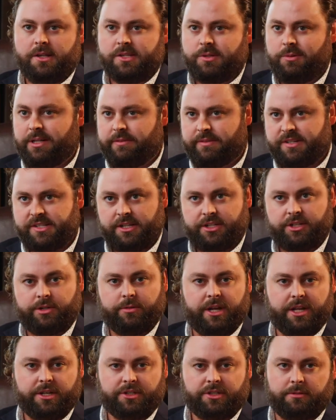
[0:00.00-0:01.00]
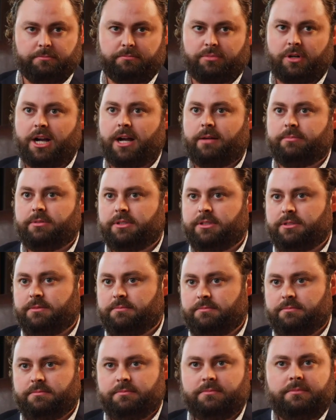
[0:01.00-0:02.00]
So whatever situation,
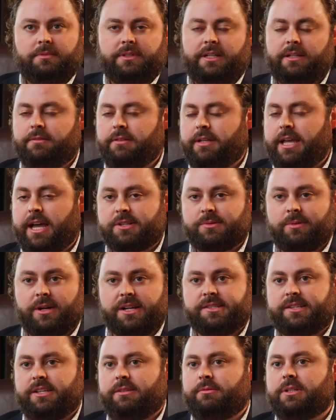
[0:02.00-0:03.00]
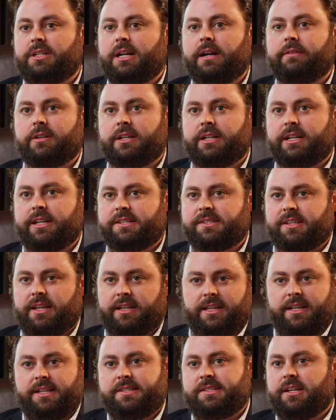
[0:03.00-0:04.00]
problem, XYZ, whatever it is,
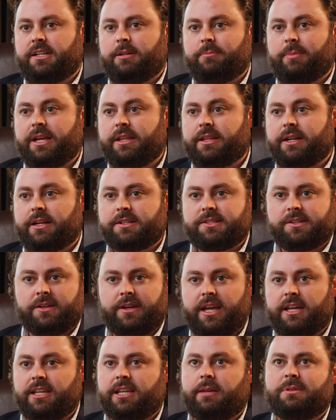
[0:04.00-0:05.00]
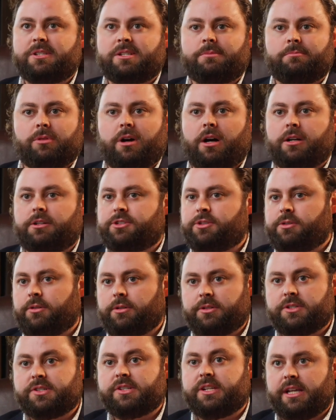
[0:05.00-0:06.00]
like, it's gonna be there. So hey, give me some broader
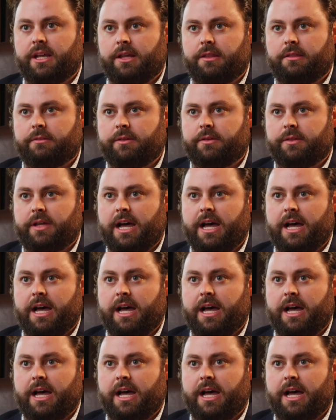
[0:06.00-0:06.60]
shoulders to get through